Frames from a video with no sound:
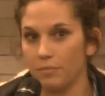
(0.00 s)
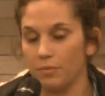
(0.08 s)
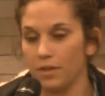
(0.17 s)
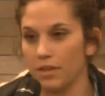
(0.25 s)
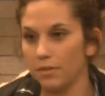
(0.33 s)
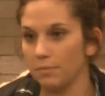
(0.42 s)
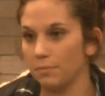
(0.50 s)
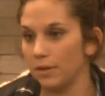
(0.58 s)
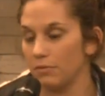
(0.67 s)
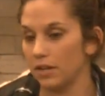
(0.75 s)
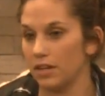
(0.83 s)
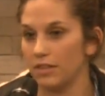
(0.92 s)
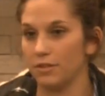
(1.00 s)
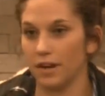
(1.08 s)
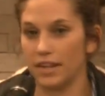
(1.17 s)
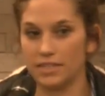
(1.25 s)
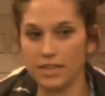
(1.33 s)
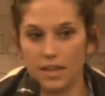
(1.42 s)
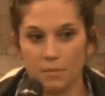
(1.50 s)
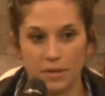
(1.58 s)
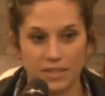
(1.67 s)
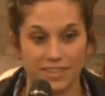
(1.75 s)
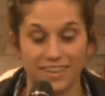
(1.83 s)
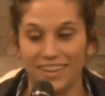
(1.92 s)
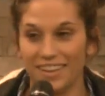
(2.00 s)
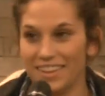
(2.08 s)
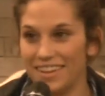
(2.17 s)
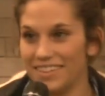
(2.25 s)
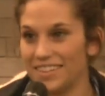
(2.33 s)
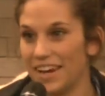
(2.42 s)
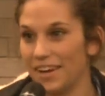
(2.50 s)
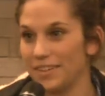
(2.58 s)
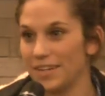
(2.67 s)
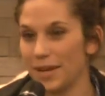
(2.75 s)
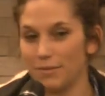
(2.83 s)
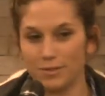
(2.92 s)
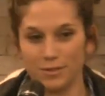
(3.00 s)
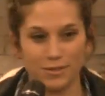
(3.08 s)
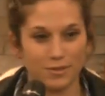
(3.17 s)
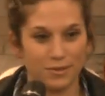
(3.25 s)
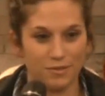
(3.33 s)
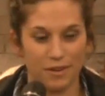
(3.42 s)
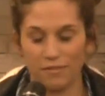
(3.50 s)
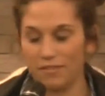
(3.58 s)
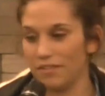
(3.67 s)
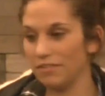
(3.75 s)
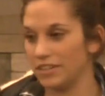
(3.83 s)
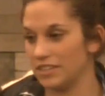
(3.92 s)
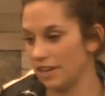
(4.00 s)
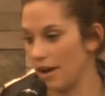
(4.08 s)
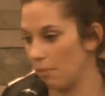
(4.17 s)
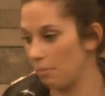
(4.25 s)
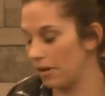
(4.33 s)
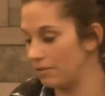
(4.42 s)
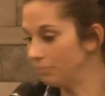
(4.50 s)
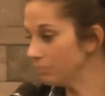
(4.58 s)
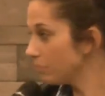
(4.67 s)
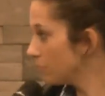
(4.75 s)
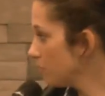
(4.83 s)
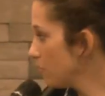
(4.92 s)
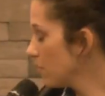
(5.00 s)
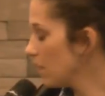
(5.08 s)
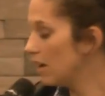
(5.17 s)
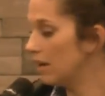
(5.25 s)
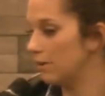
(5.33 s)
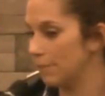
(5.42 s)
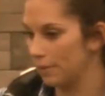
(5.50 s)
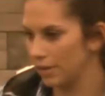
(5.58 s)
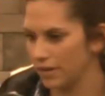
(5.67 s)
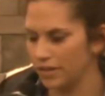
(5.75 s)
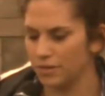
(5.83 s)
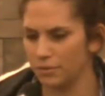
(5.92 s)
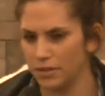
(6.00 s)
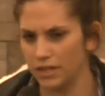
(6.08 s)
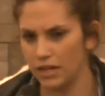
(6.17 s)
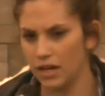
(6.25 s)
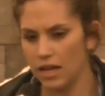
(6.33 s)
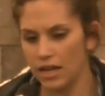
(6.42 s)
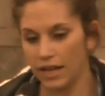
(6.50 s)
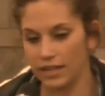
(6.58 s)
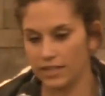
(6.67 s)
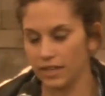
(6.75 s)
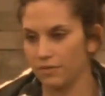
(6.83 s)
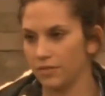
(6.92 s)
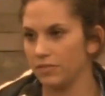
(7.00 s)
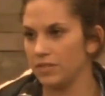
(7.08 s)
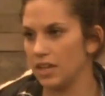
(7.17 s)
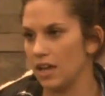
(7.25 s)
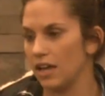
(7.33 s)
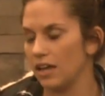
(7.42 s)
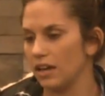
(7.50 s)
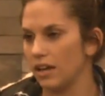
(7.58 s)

we've been reading through Isaiah basically the entire time, so it's one of our favorites now. But I wanted to read Isaiah 58.